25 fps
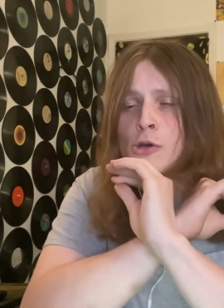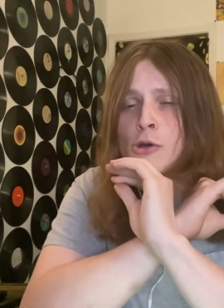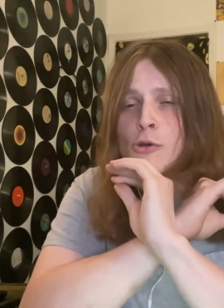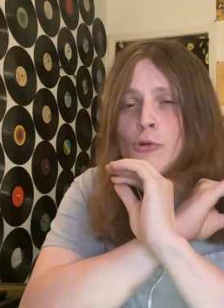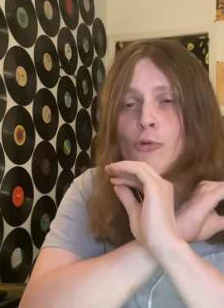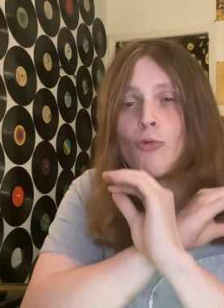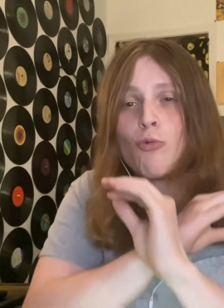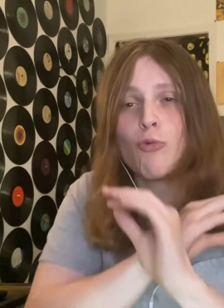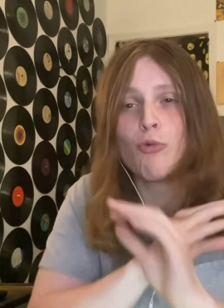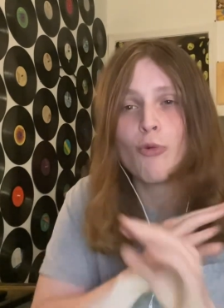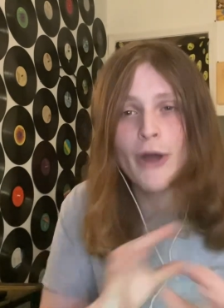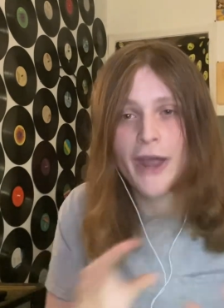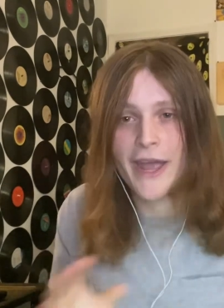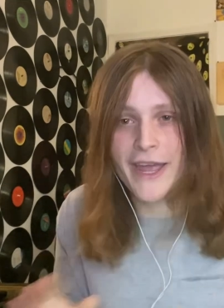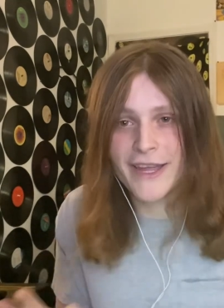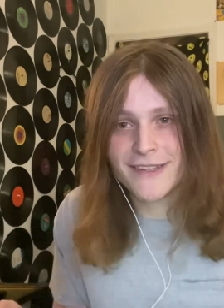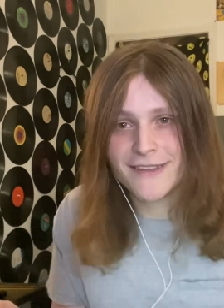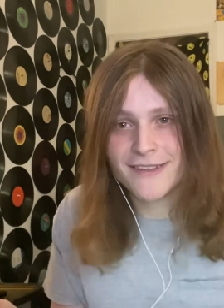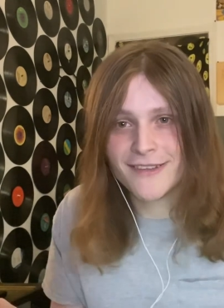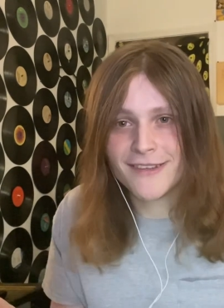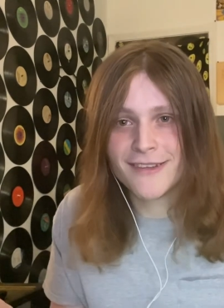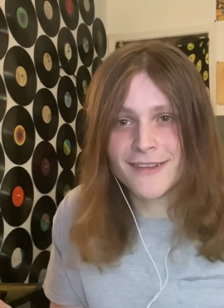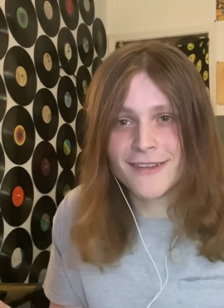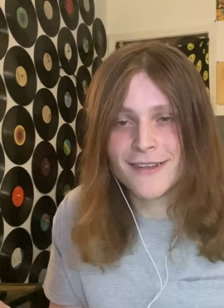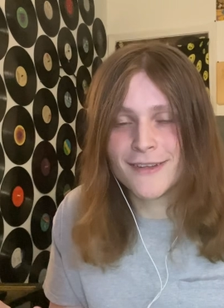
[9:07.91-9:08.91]
rant,
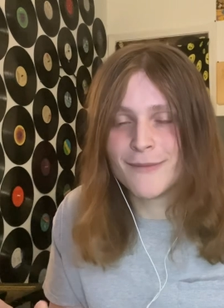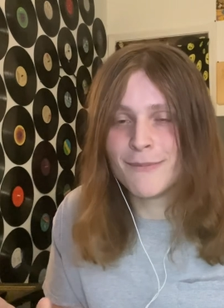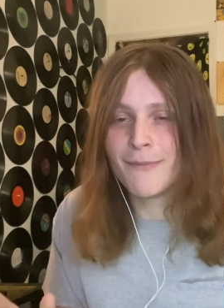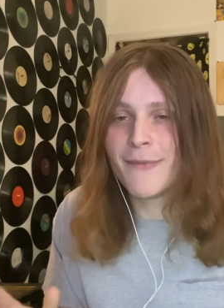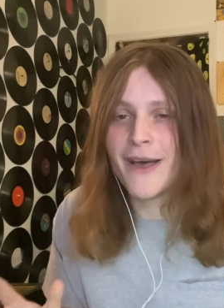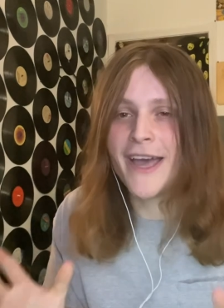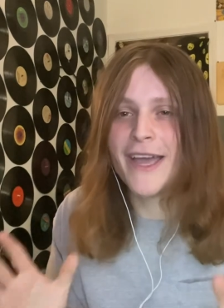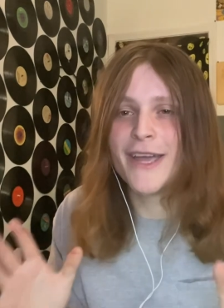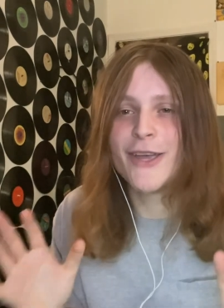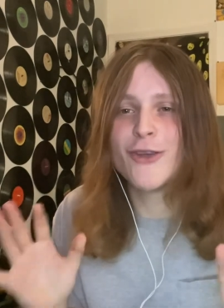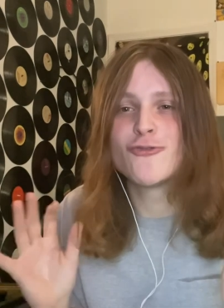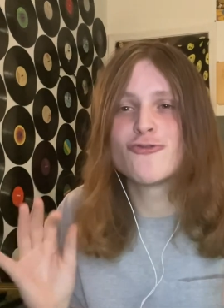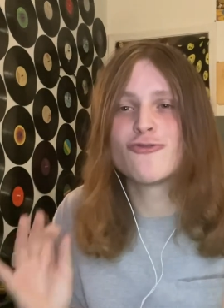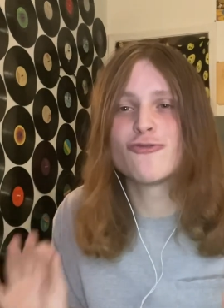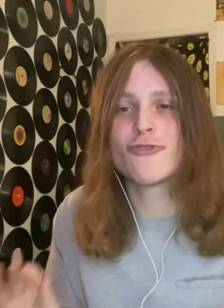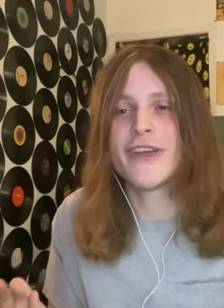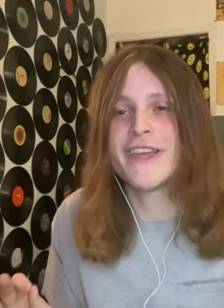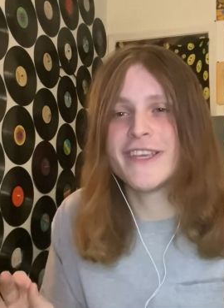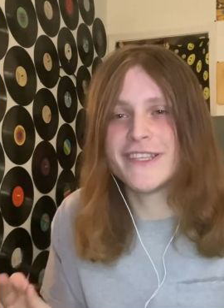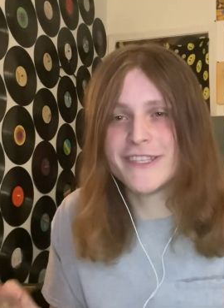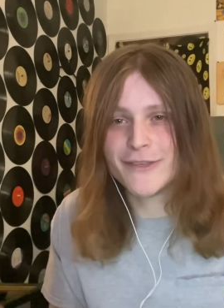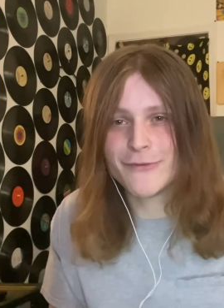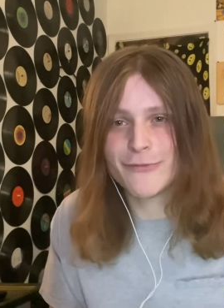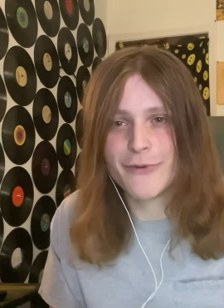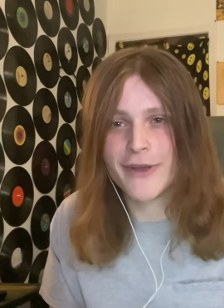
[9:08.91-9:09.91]
my
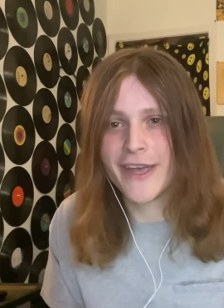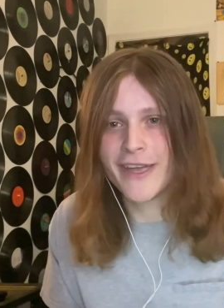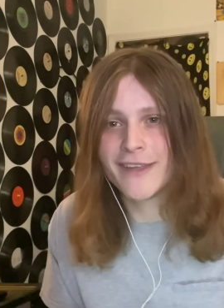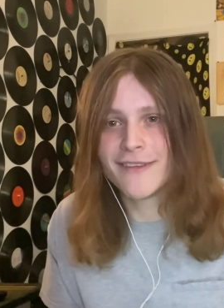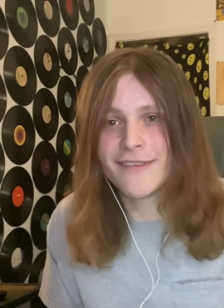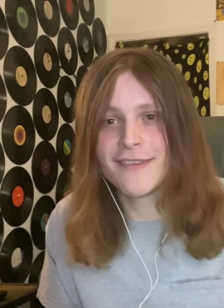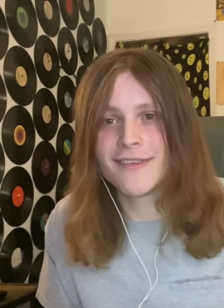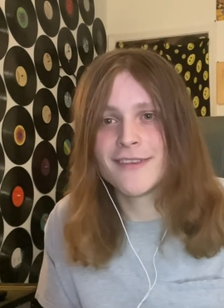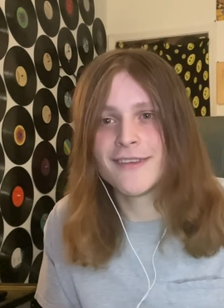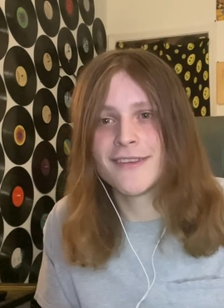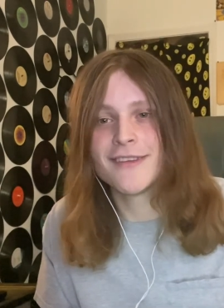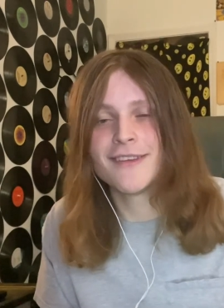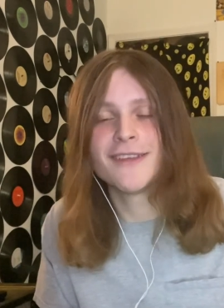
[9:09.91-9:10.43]
crazy rant.